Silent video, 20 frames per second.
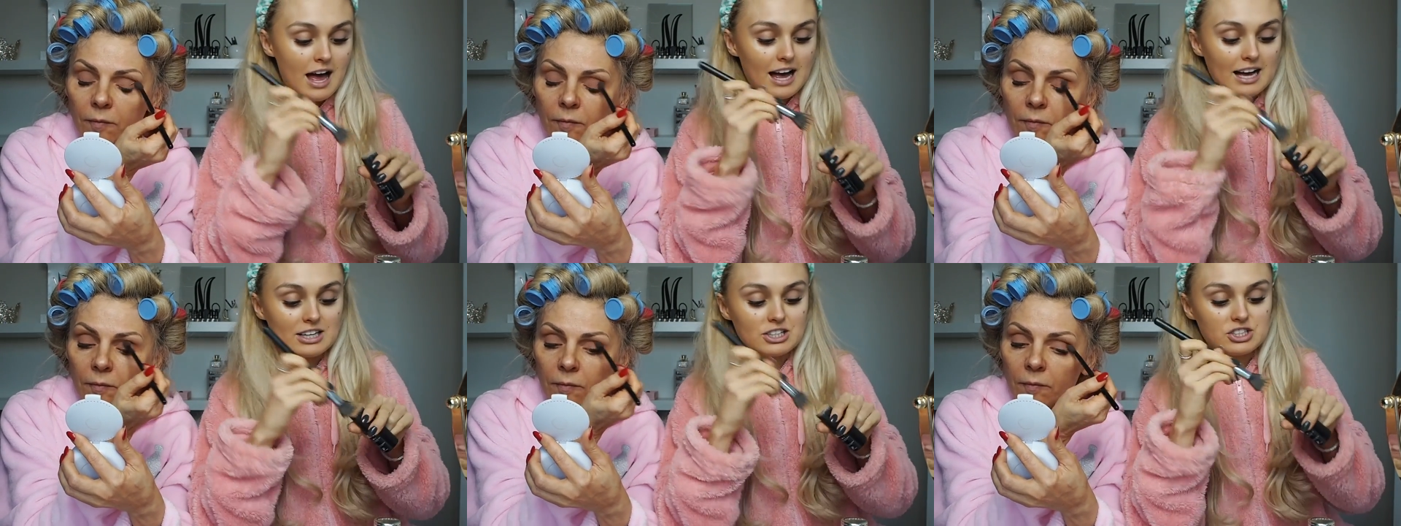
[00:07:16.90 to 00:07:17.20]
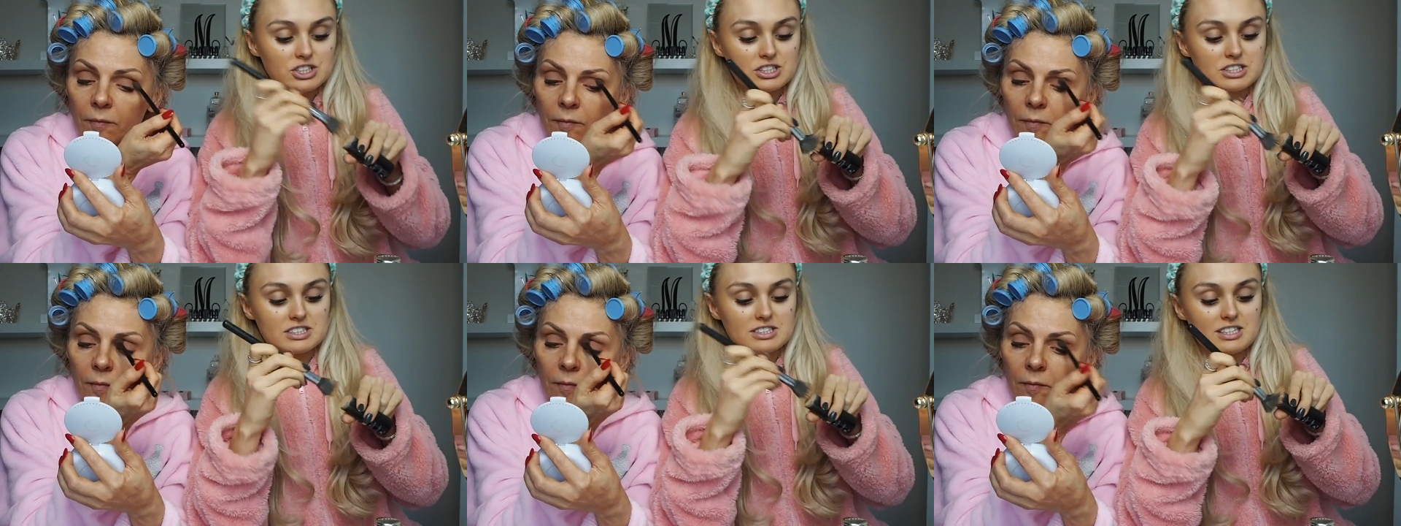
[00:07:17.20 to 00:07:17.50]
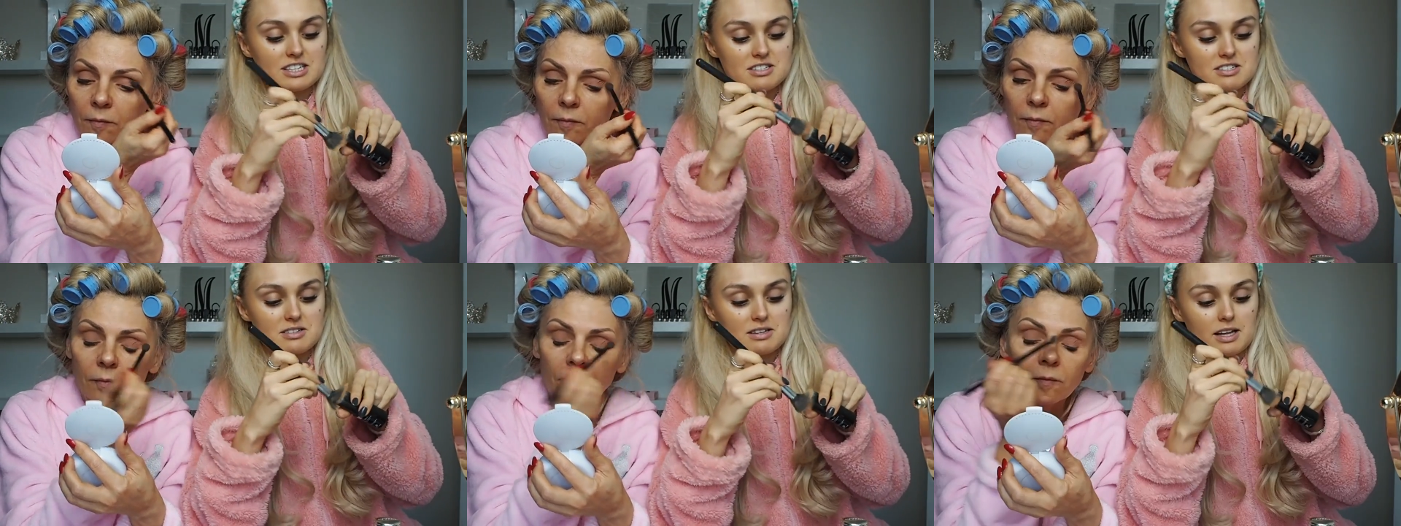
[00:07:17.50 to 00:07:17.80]
Speaker 1: and just
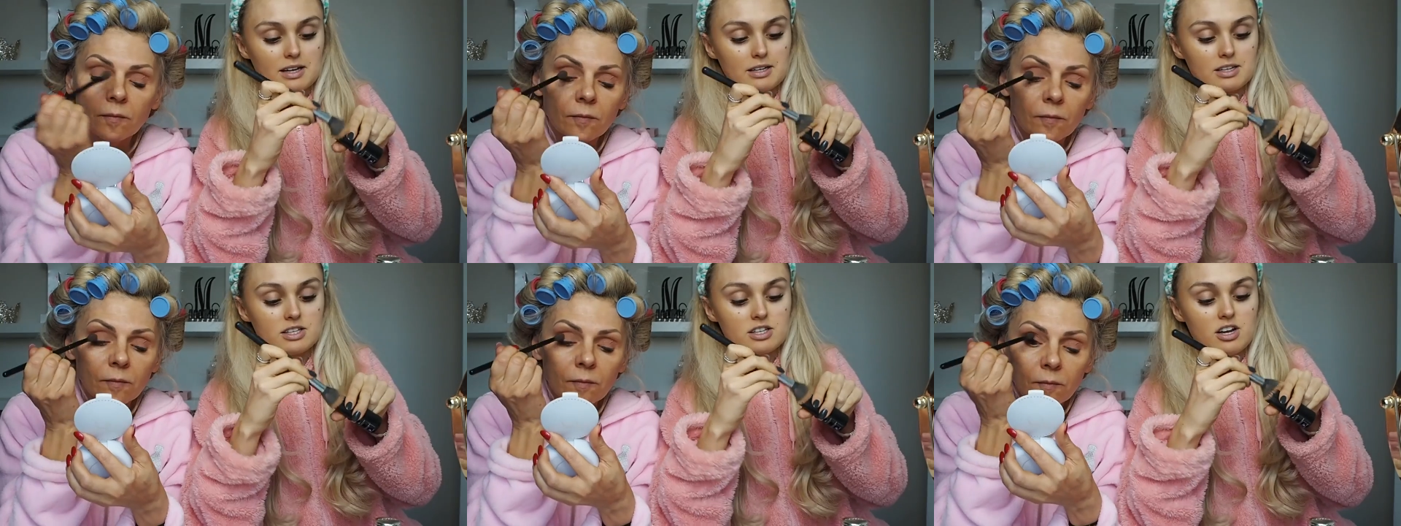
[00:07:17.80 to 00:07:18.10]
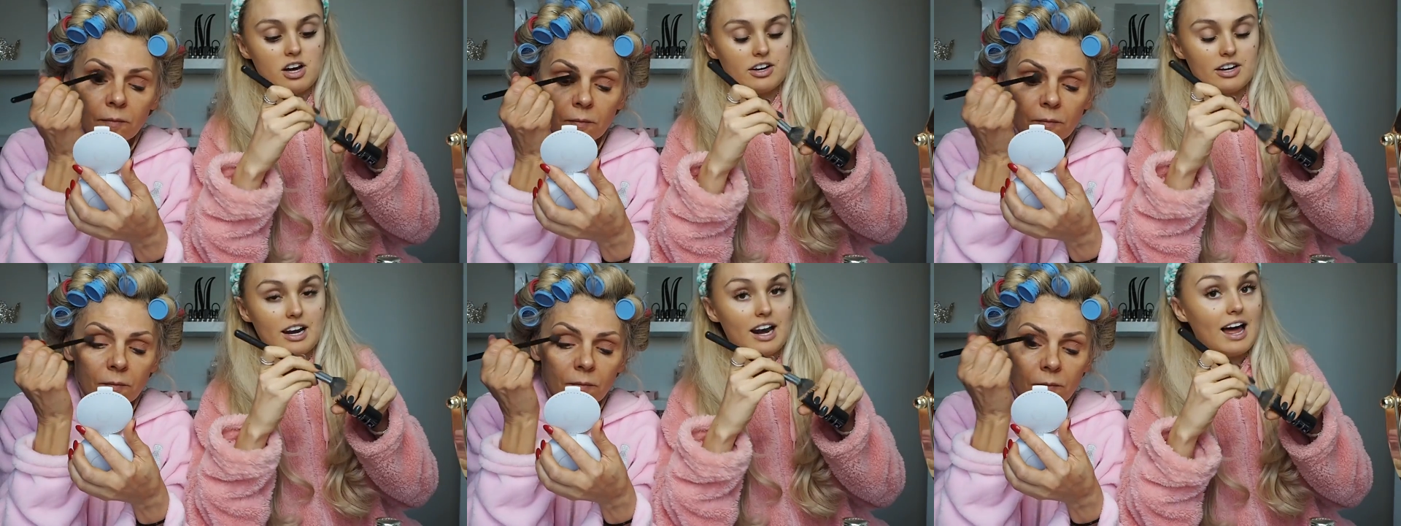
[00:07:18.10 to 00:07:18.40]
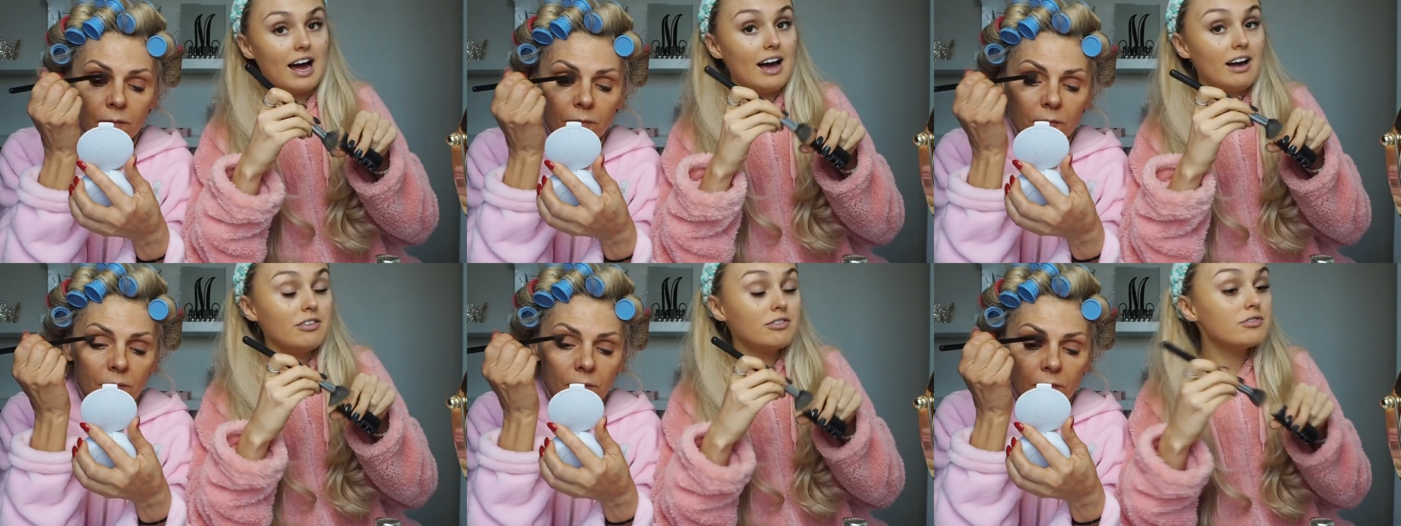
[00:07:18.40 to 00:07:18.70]
there's like none
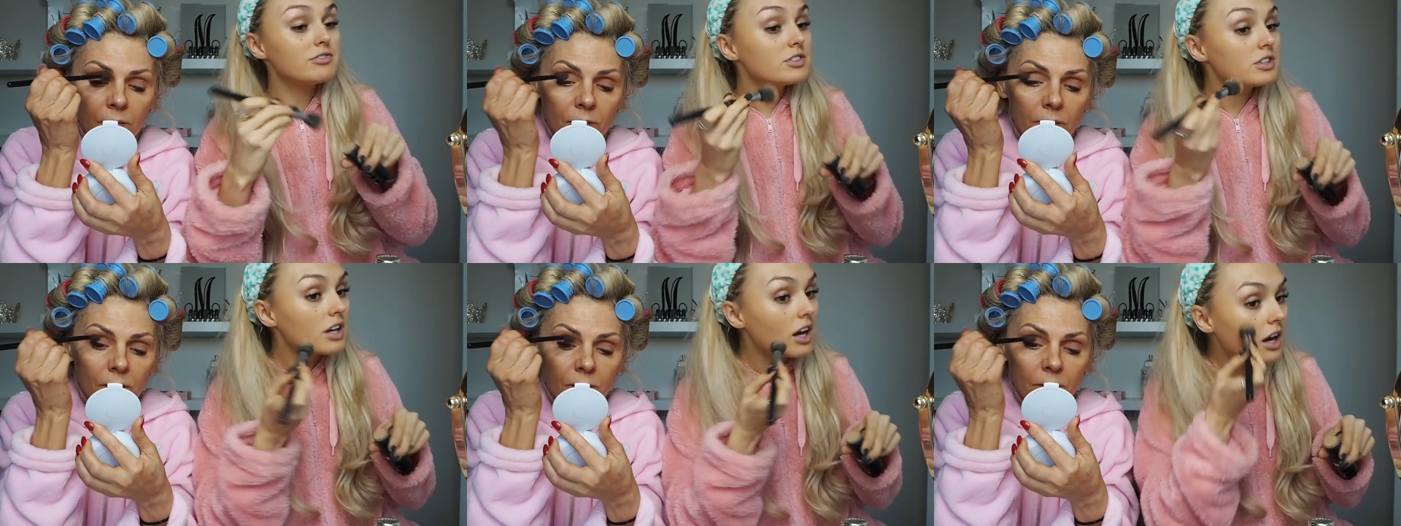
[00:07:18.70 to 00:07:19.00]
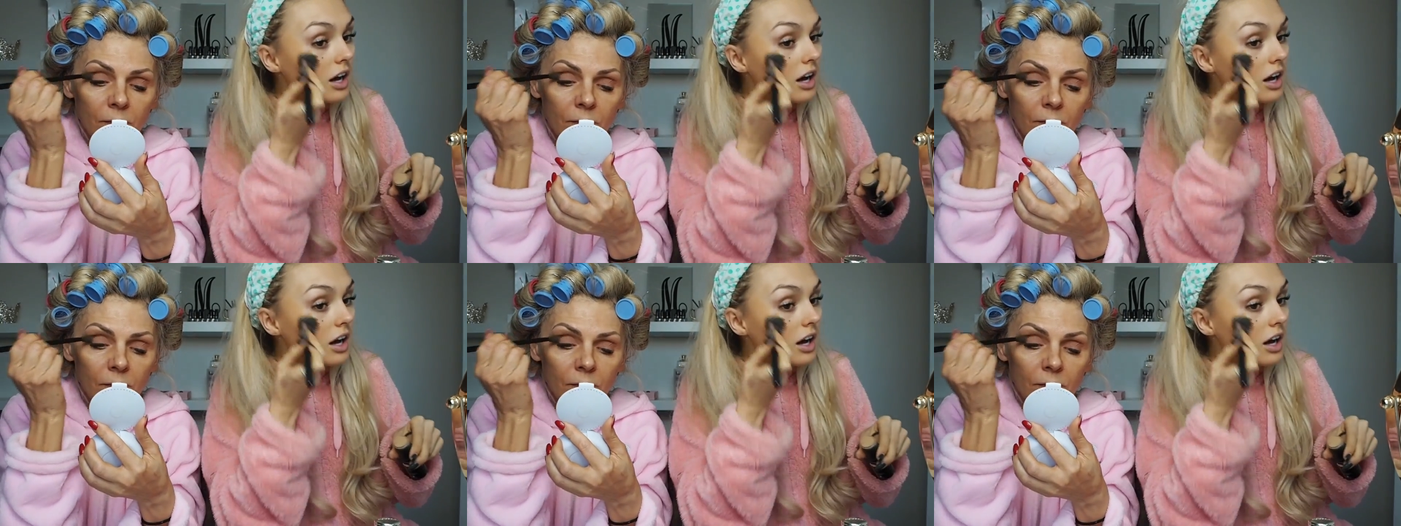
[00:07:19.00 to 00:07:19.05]
left.